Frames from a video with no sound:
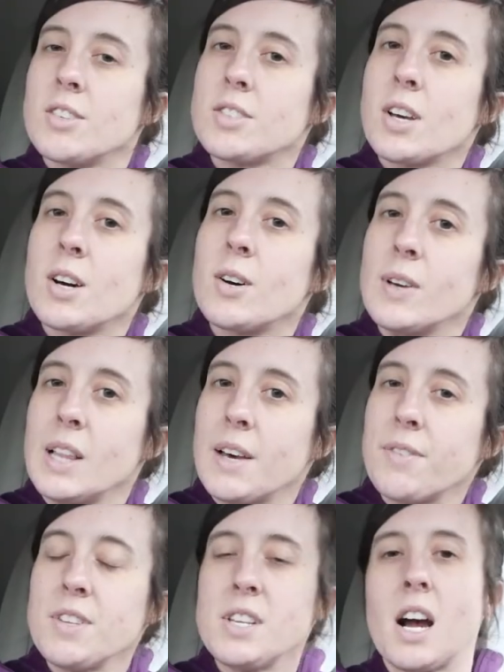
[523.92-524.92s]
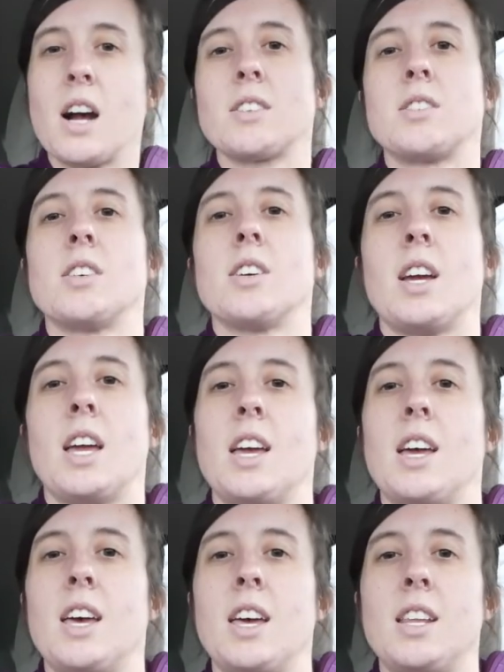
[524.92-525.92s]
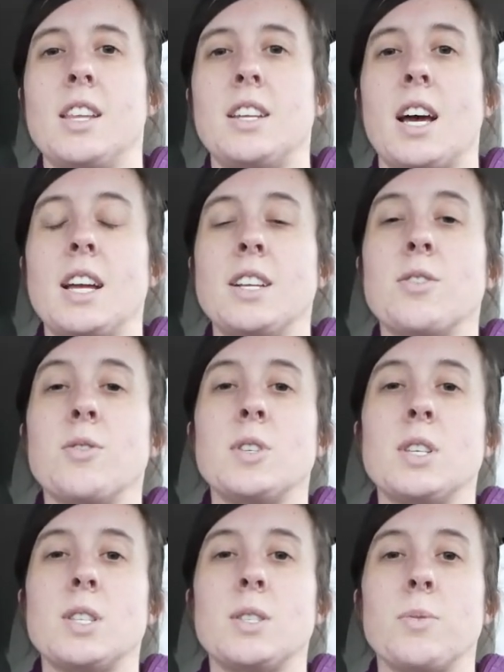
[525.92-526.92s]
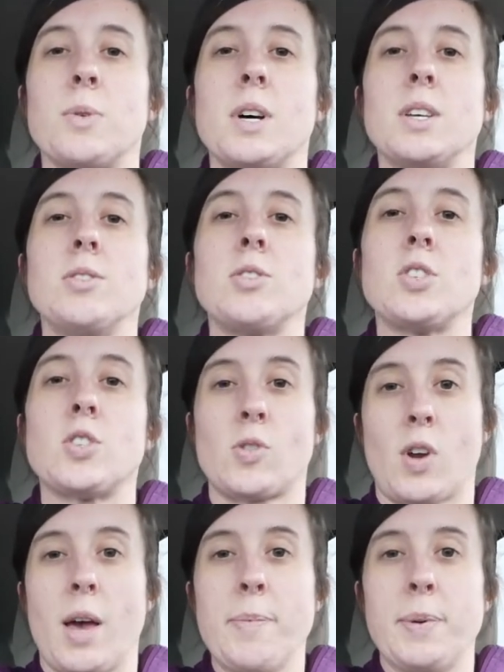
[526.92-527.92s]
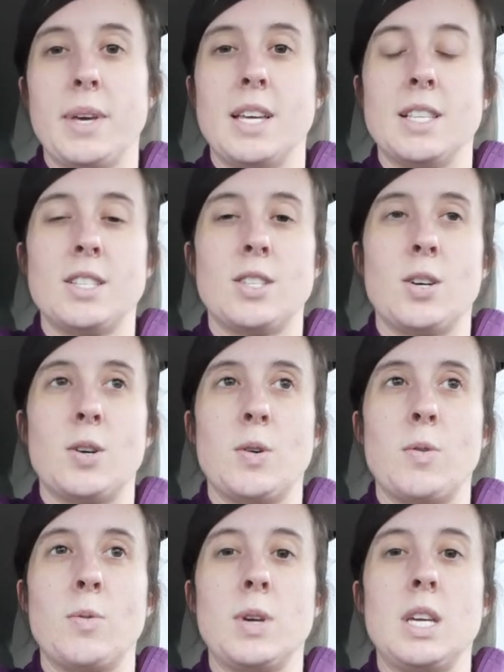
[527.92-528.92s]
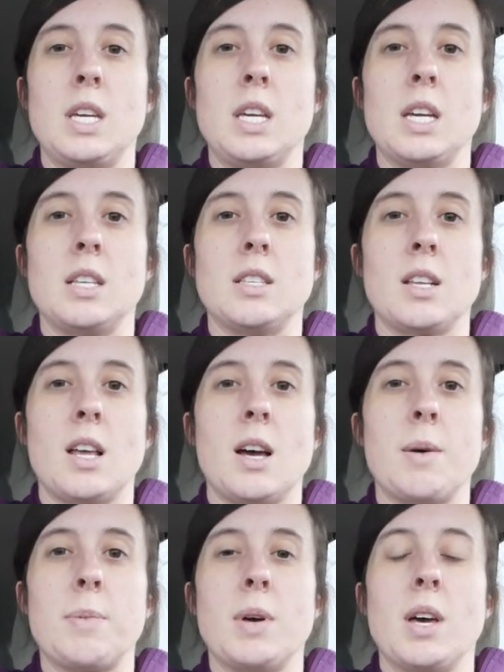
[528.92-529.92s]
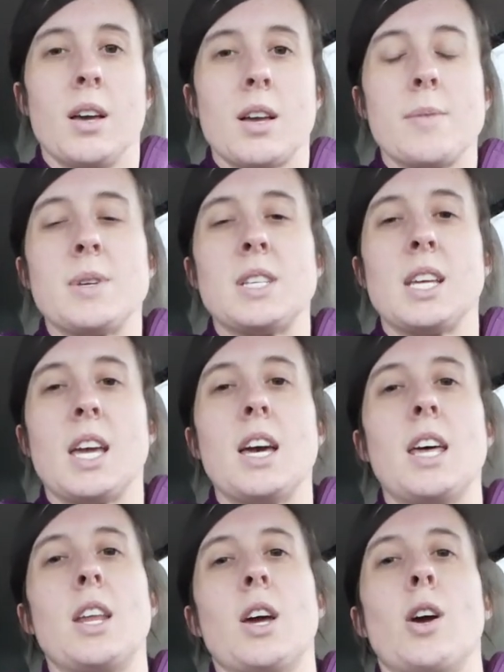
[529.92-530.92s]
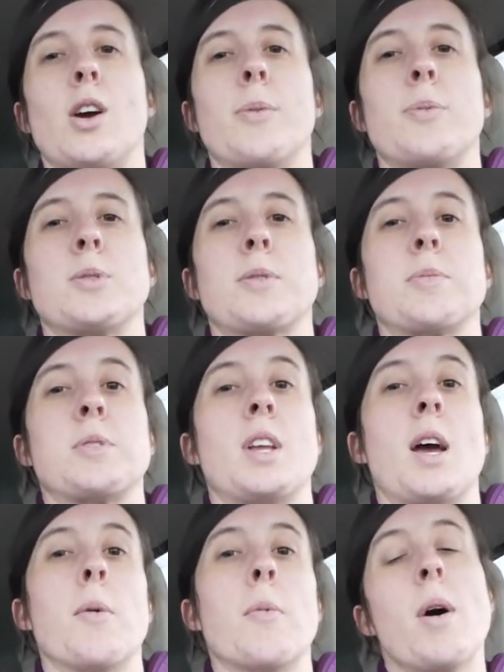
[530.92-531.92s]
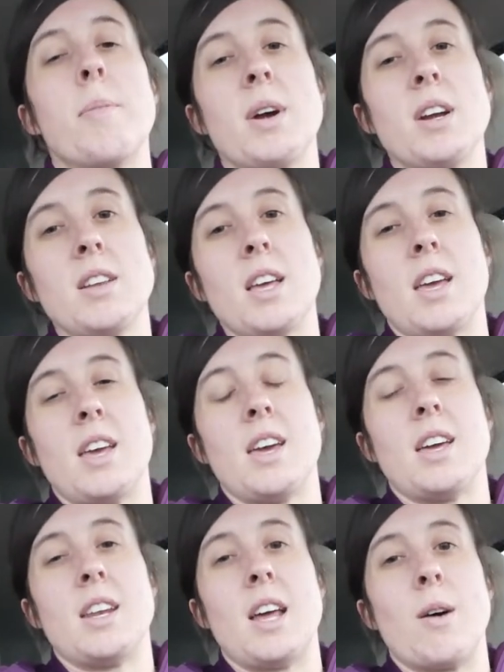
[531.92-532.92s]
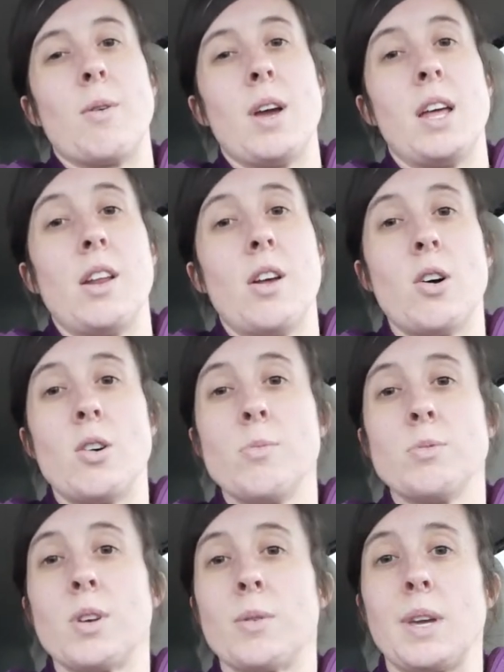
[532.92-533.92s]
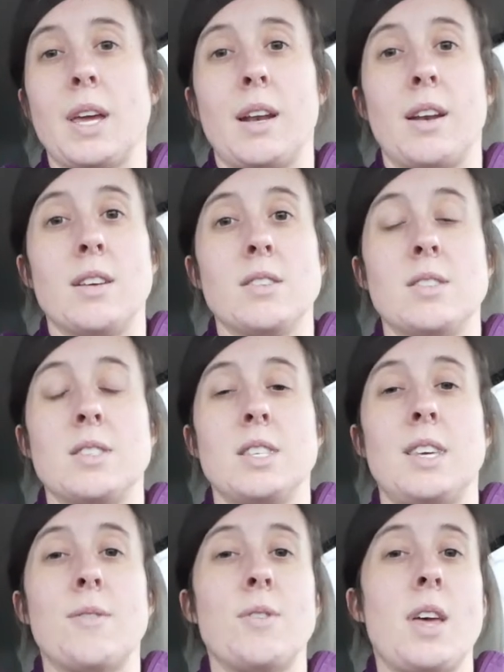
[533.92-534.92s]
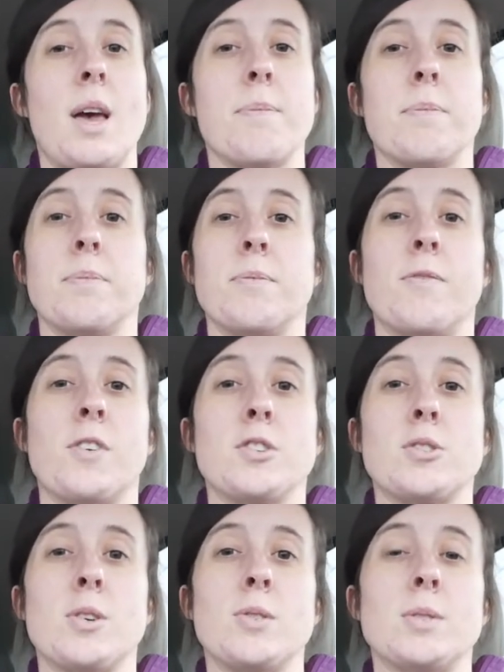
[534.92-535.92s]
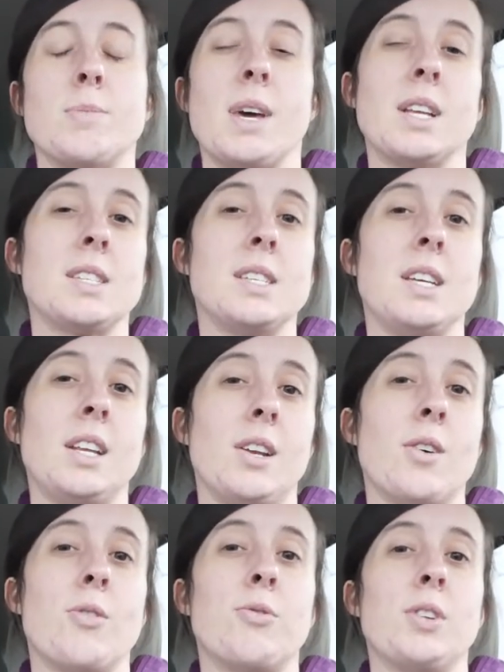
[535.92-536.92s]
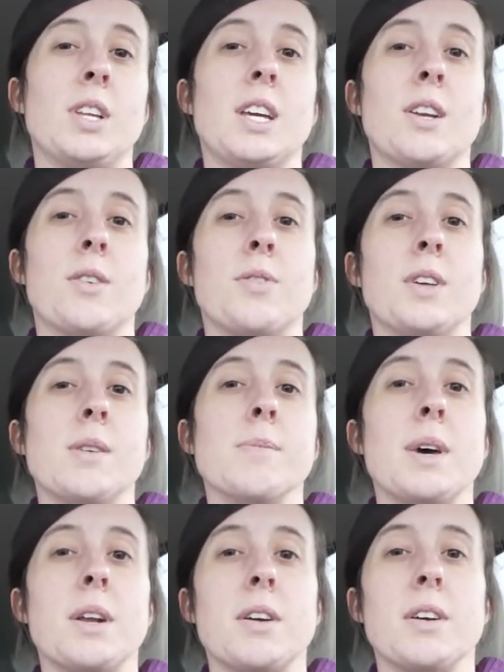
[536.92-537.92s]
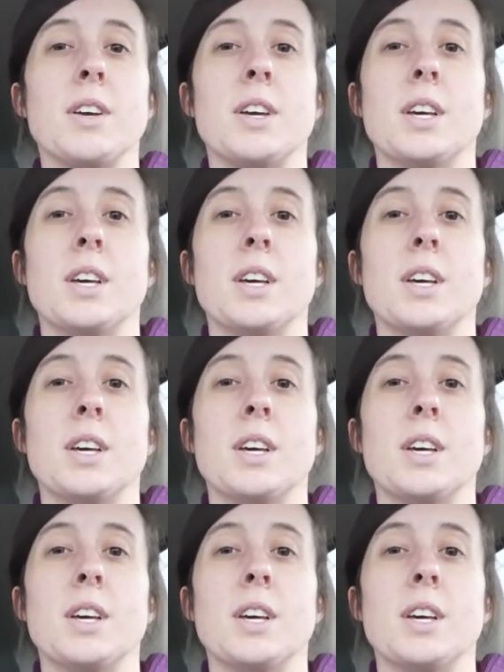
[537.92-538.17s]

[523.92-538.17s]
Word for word: So we left the doctor, and the diagnosis was strep, and so we ended up coming to get her prescription at Walmart, and now we're headed home so we can give her that first dose of medicine and hopefully get her feeling better.